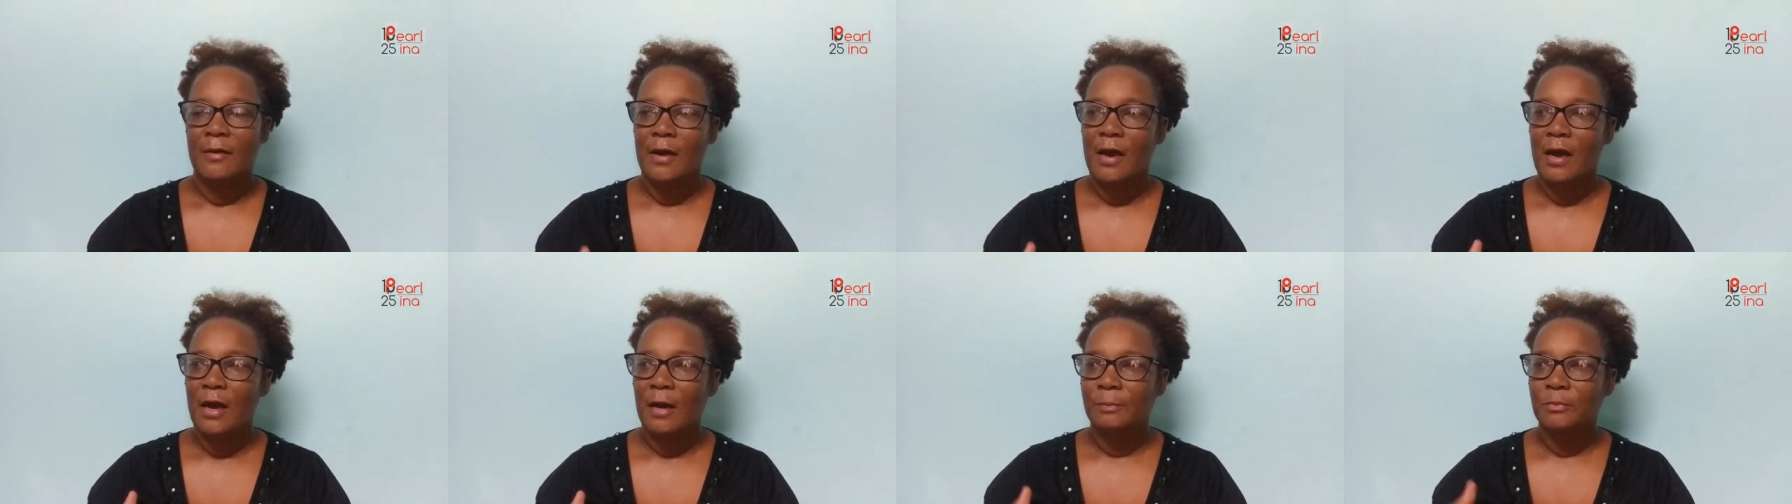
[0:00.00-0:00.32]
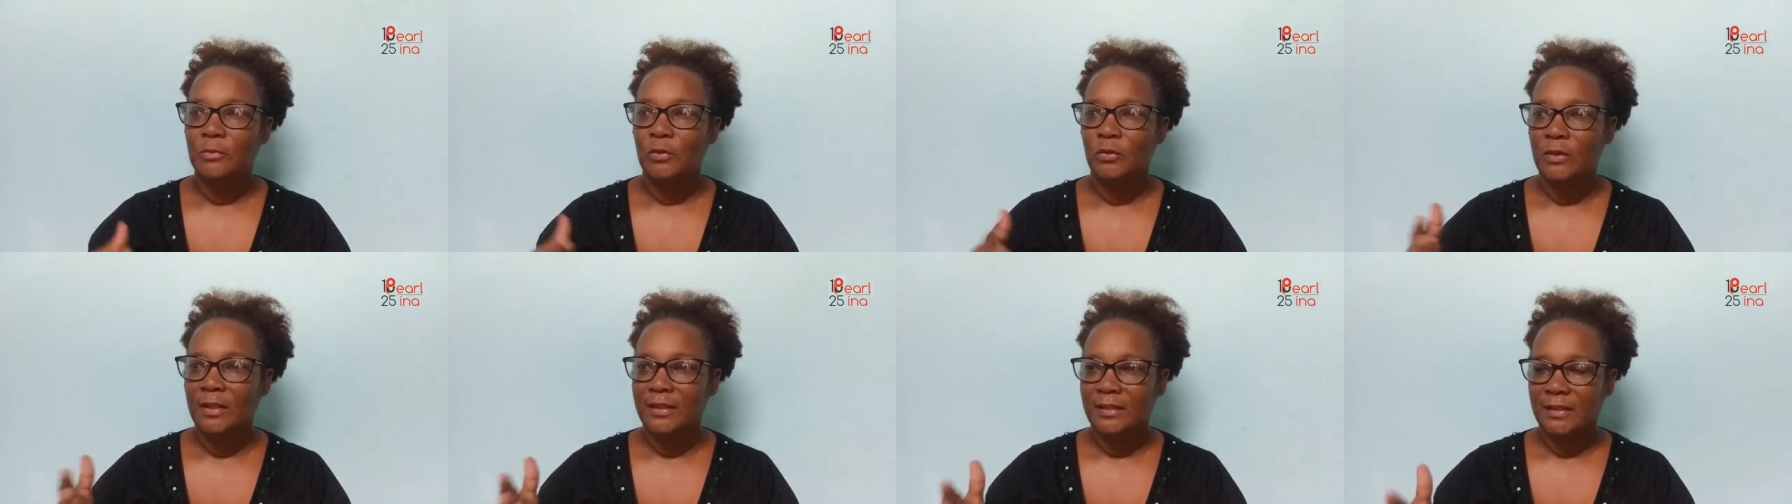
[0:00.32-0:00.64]

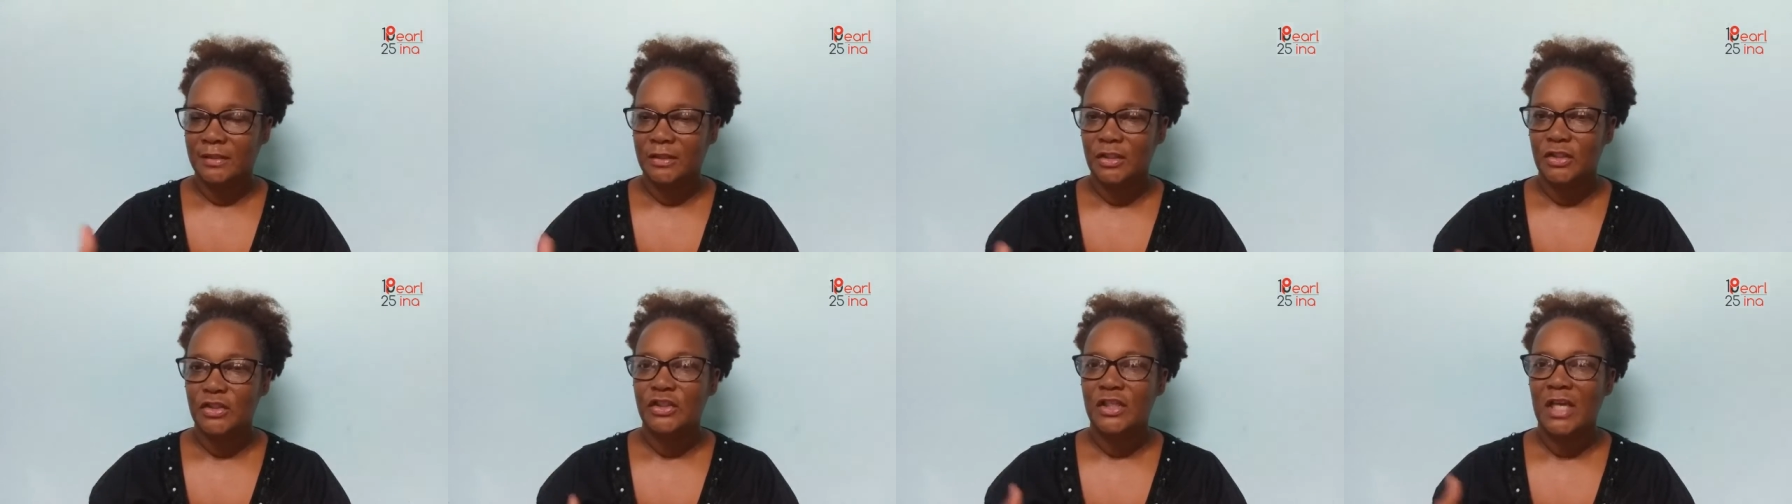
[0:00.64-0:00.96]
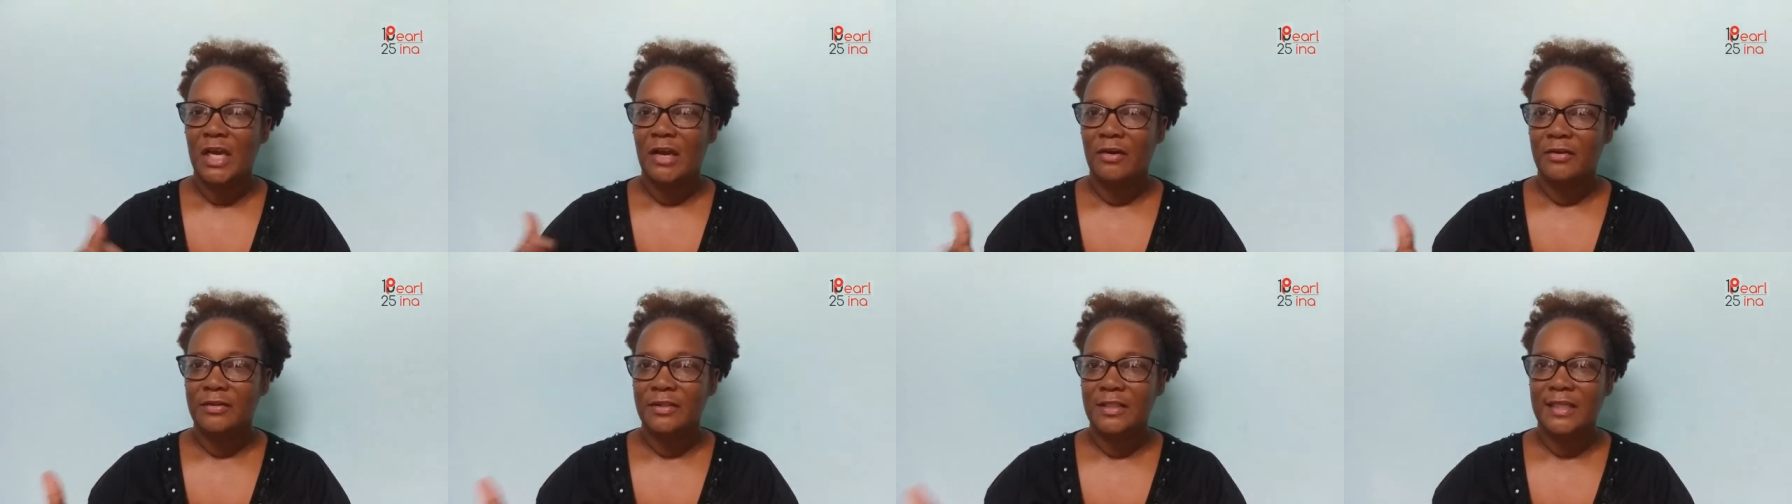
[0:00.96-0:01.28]
um, donate it to
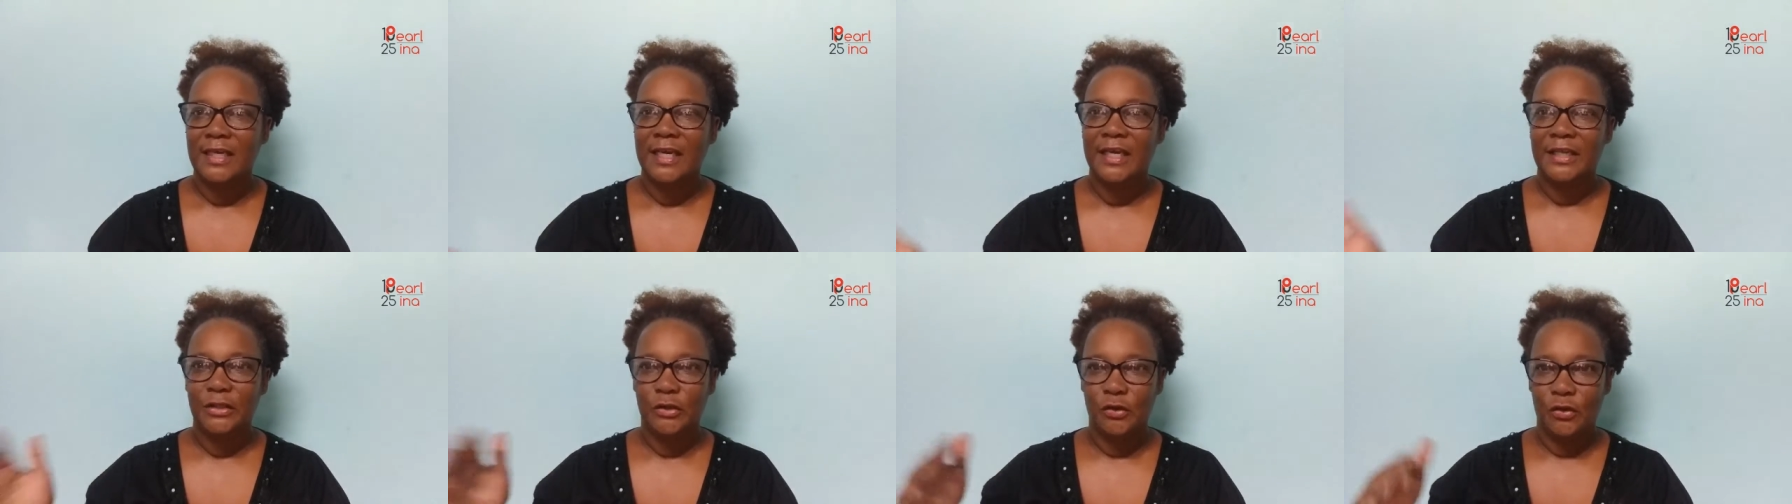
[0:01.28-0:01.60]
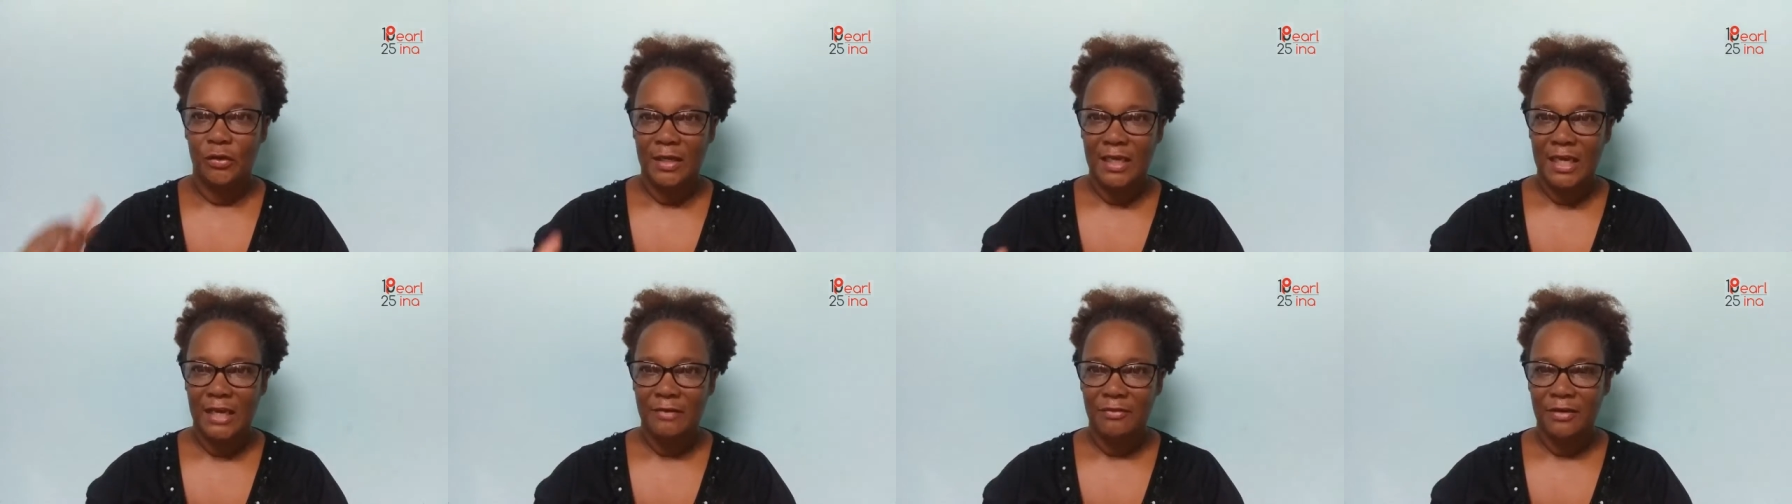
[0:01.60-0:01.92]
charity in
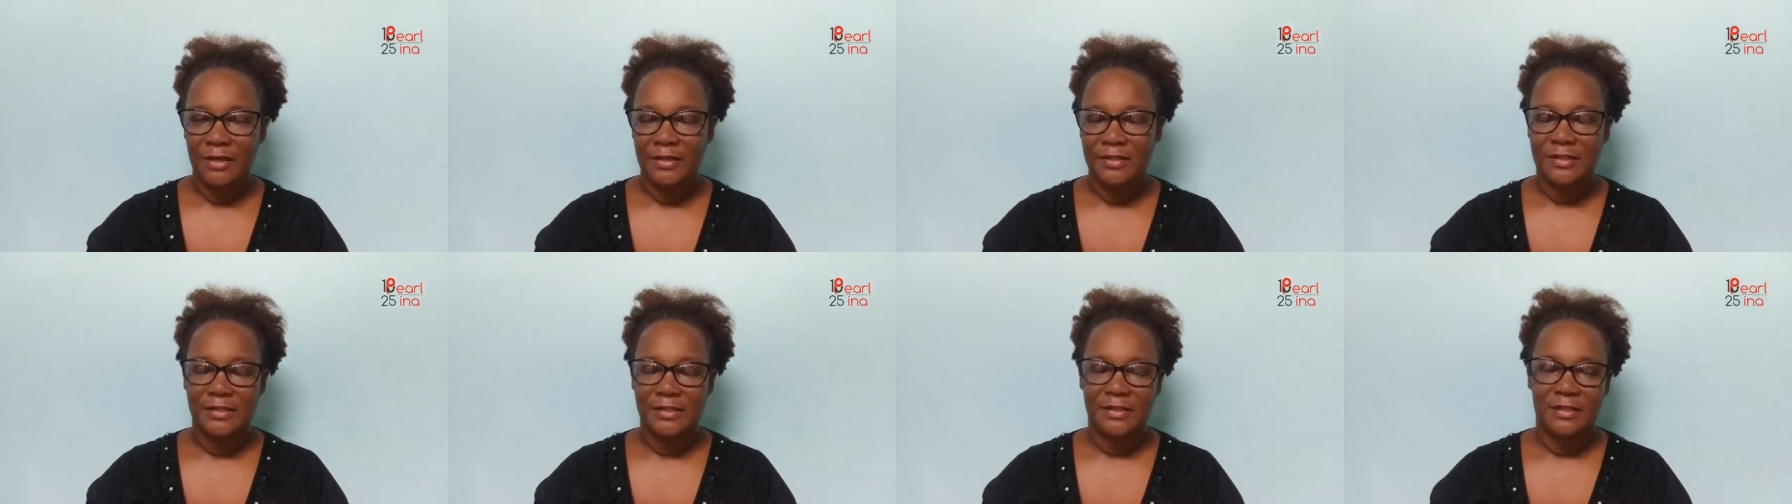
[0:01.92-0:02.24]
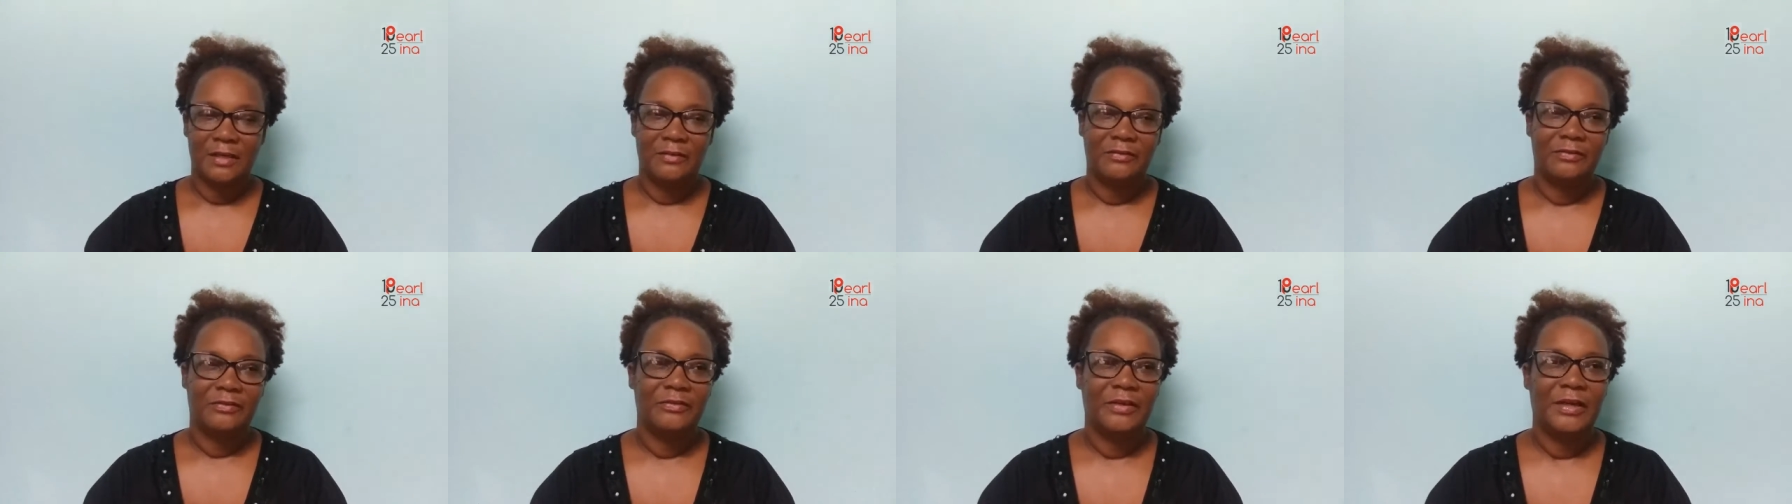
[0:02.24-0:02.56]
your area and
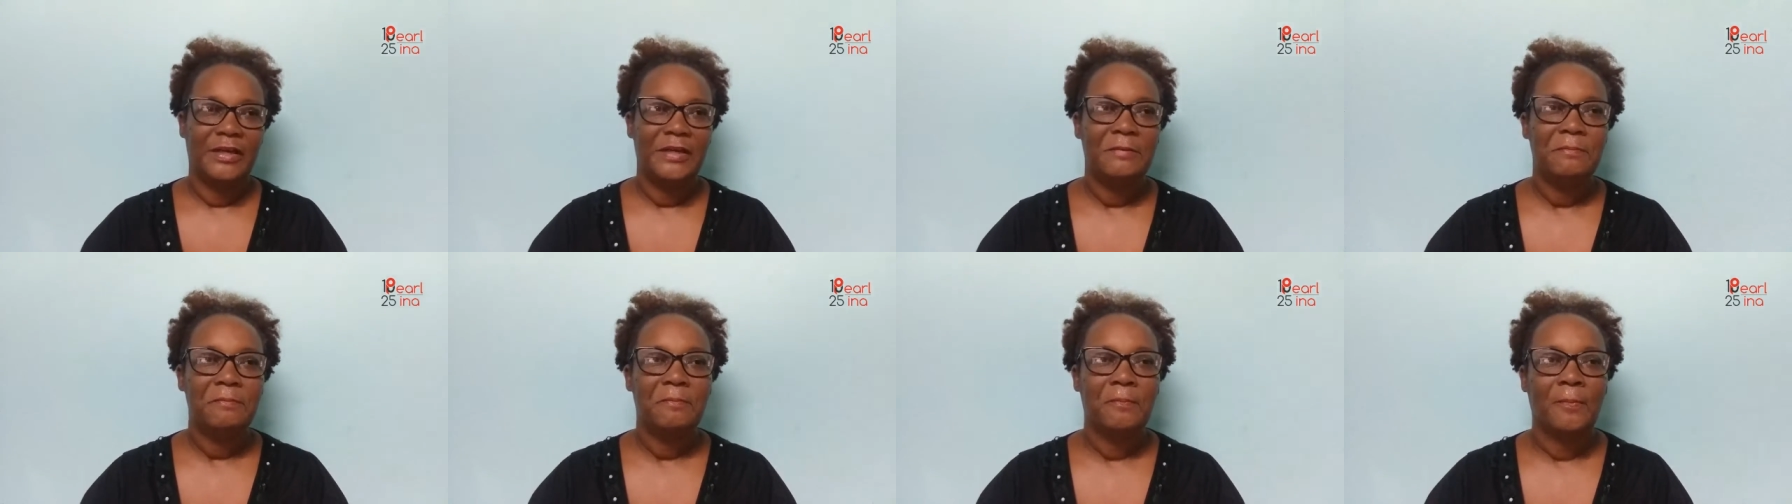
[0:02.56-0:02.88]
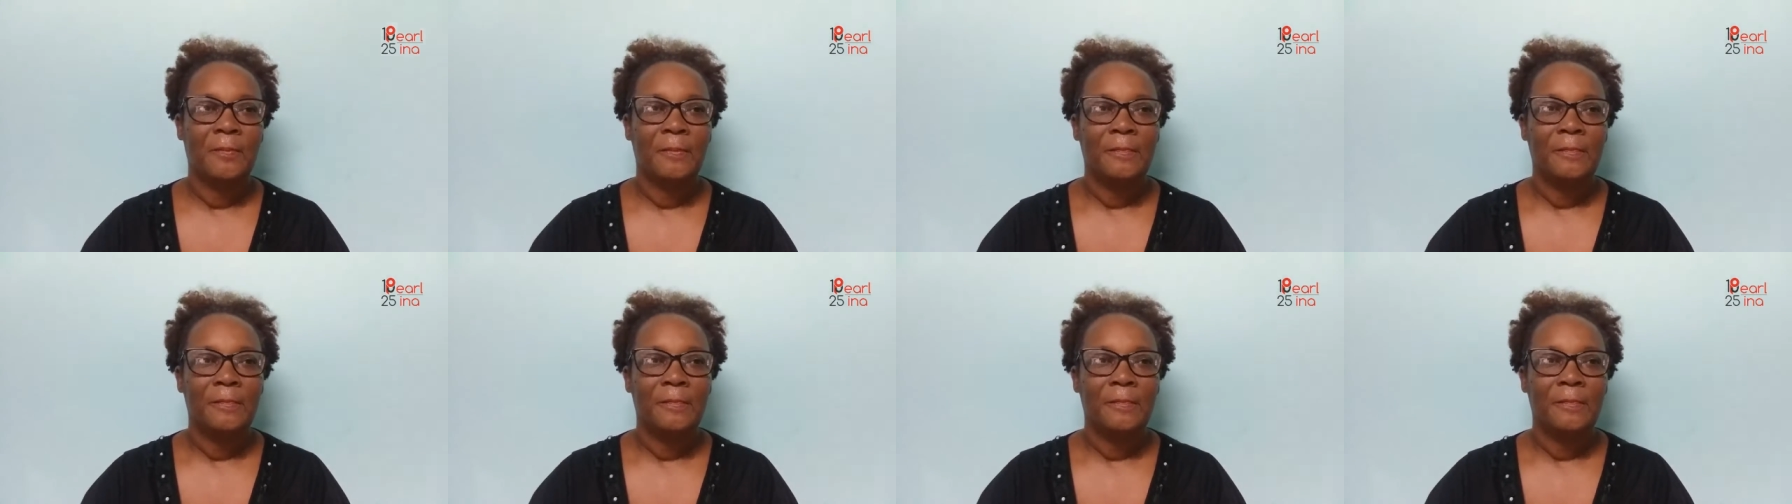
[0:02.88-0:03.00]
stuff, right?